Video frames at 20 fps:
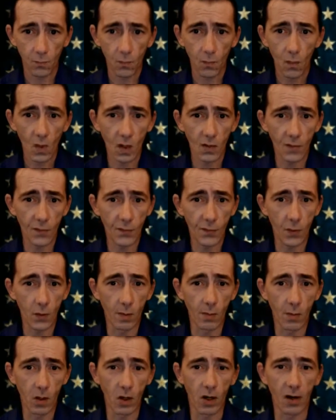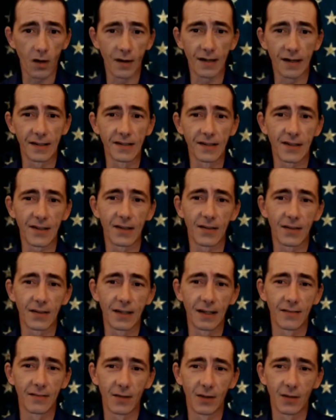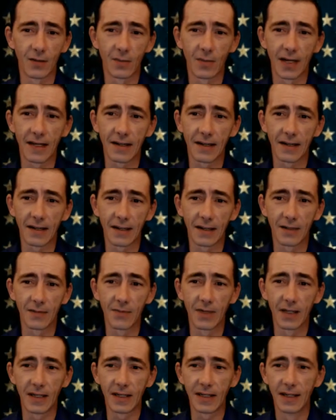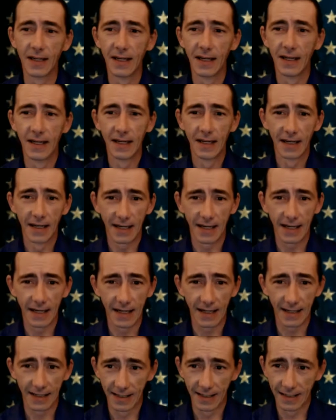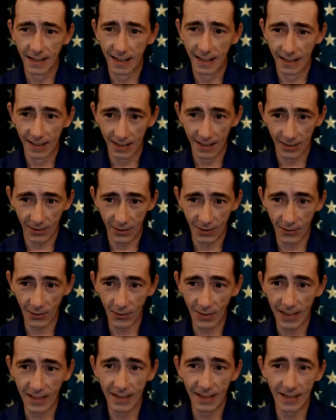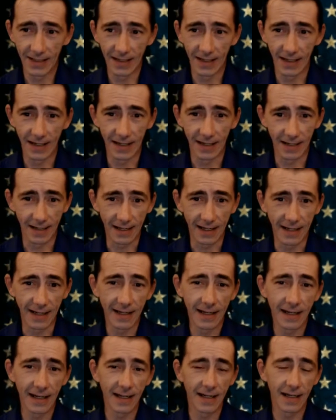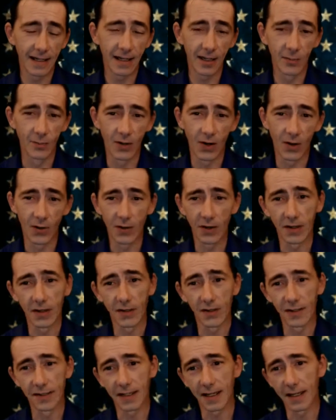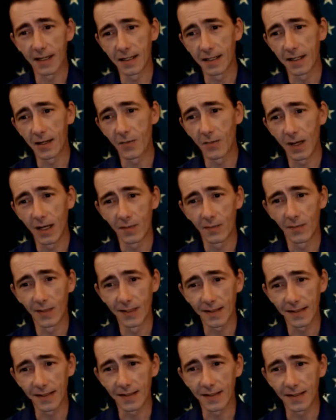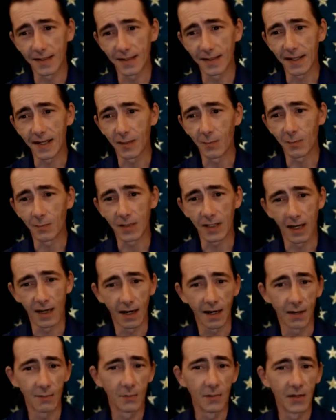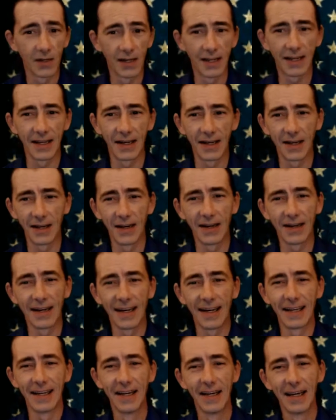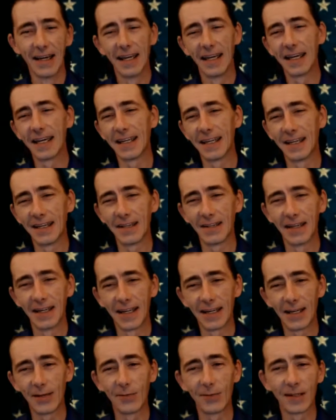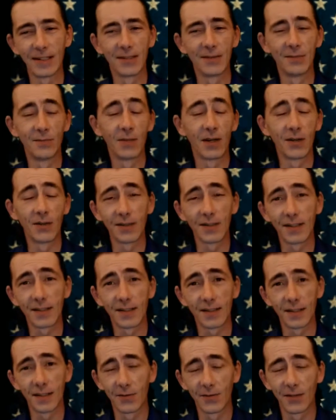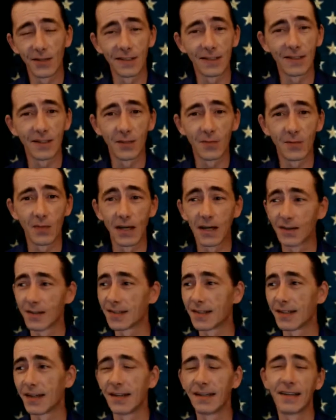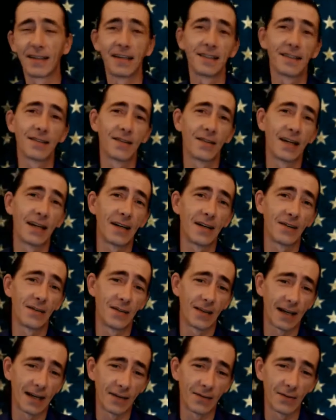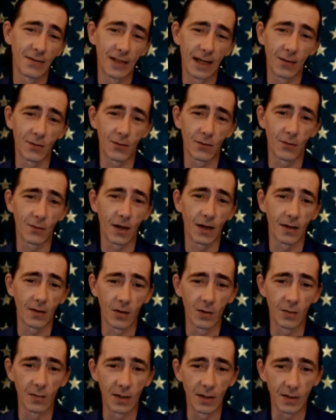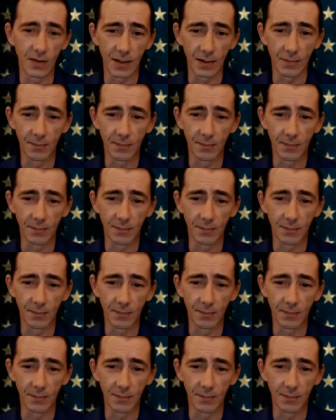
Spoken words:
Former Arkansas Governor Mike Huckabee had tweeted that an idiot had broken all 10 commandments at the same time. And he wasn't Moses, and it wasn't on Mount Sinai, so that was rather amusing.